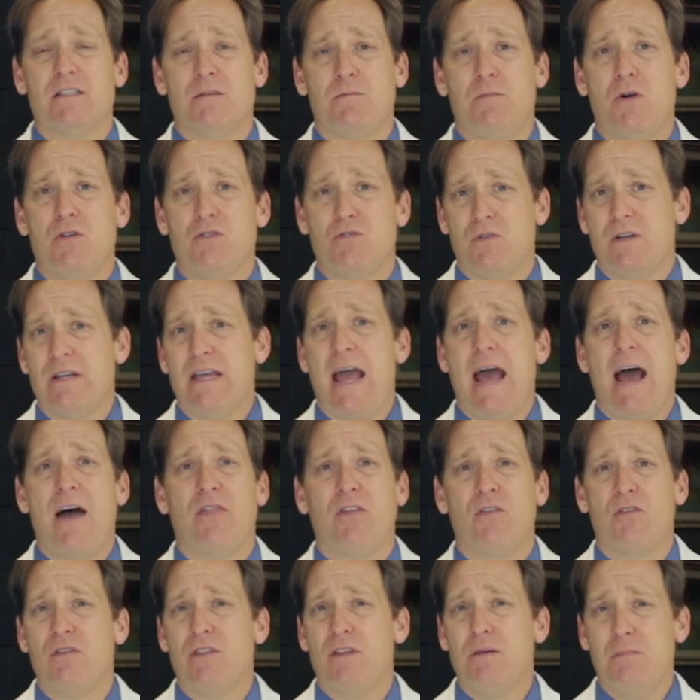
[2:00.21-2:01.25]
as opposed to a
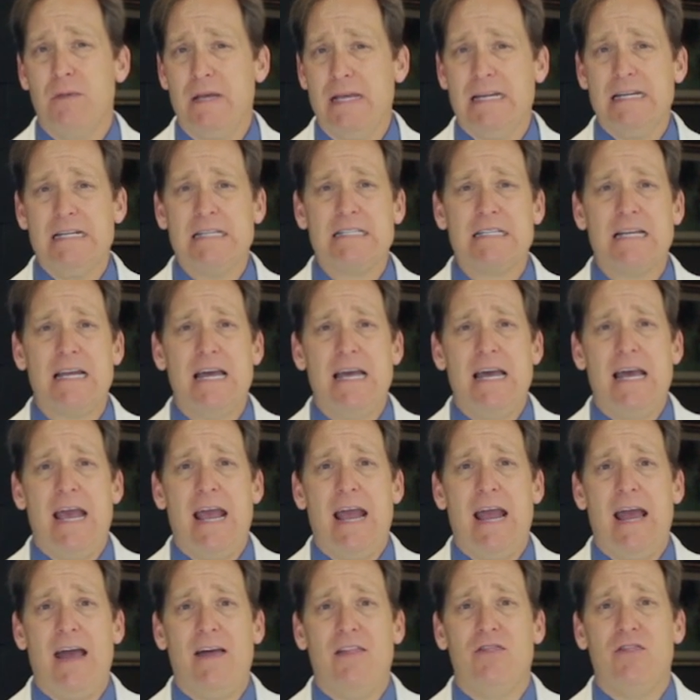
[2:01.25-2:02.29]
catheter in the penis,
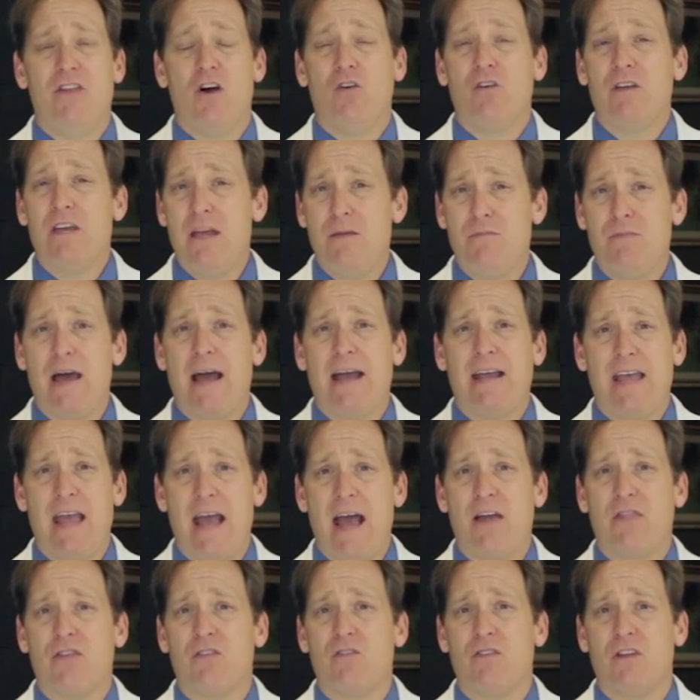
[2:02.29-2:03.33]
and they'll keep that
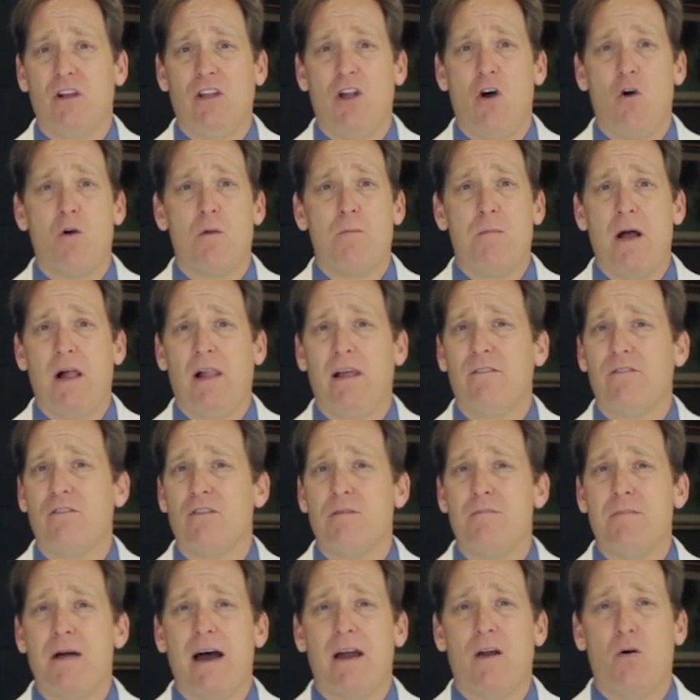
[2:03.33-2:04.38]
catheter in the lower belly
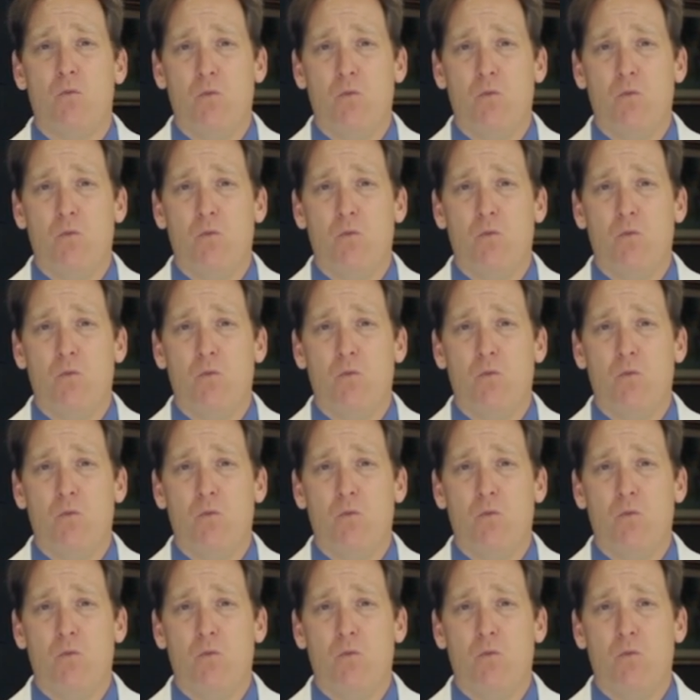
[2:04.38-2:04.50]
for about a